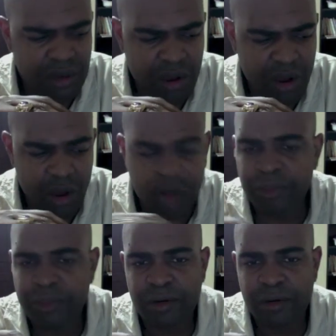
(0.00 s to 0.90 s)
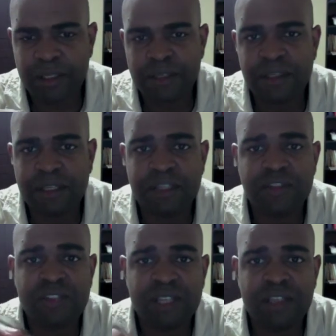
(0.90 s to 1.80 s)
all theories, it
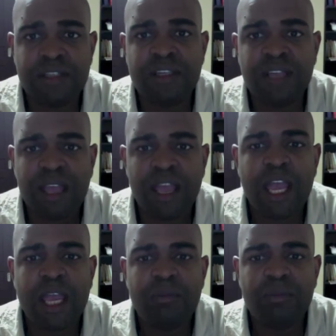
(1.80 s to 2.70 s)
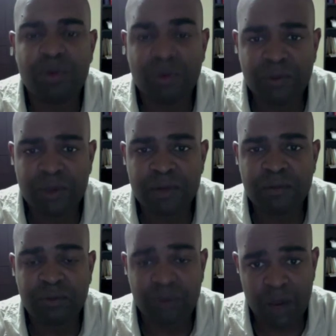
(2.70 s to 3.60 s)
is just a proven
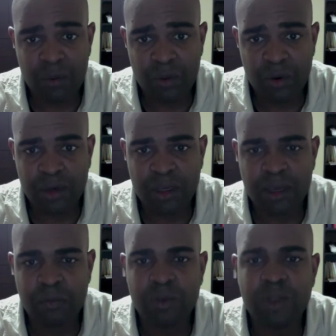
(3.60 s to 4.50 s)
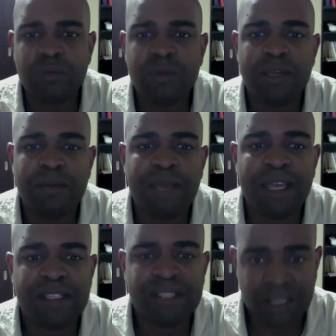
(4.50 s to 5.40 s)
framework in which we can make
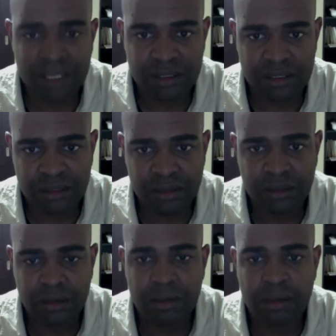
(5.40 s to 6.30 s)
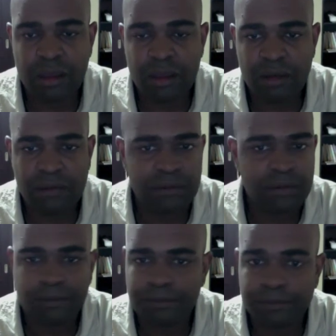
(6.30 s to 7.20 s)
sense of
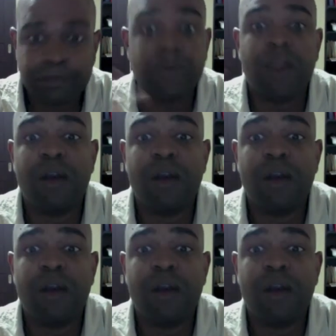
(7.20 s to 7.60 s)
our